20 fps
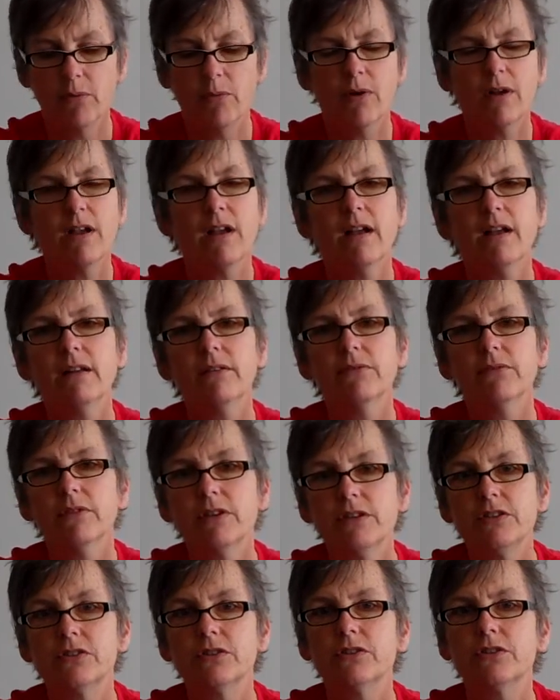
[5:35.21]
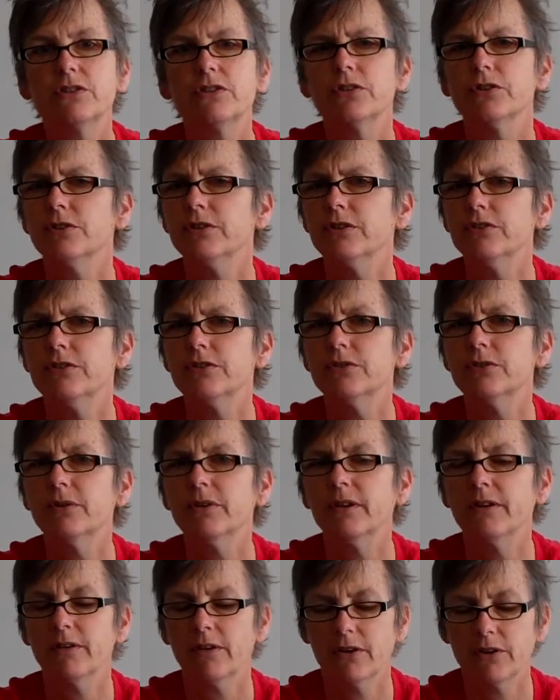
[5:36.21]
What kind of research are you
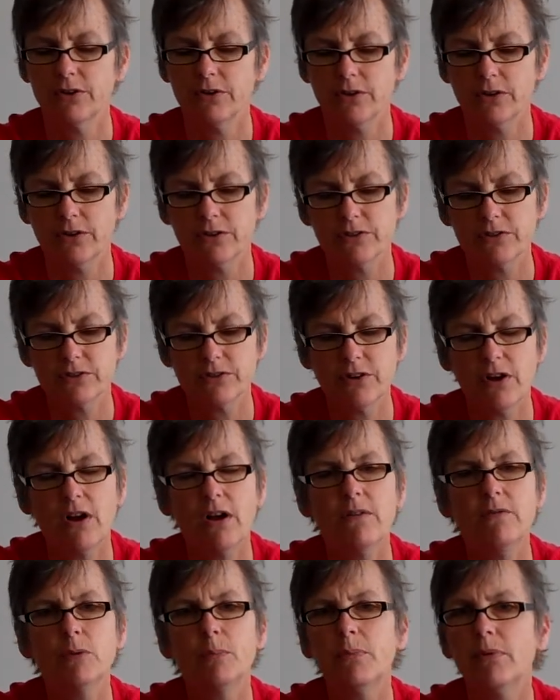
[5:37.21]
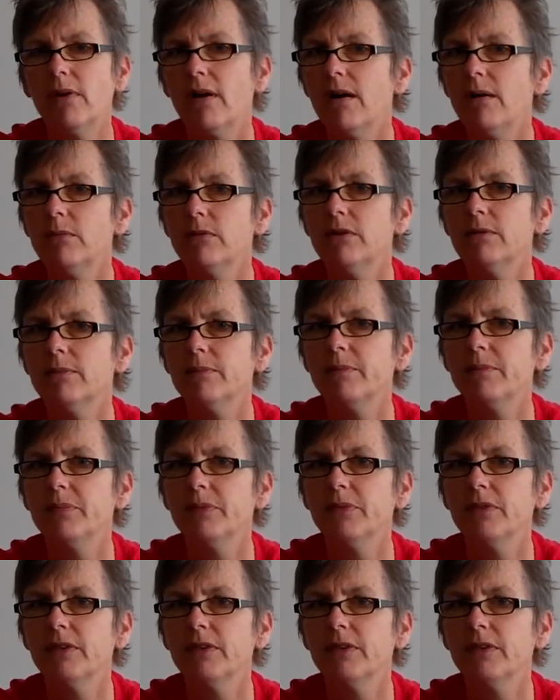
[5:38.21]
doing? Are you going to solve a problem?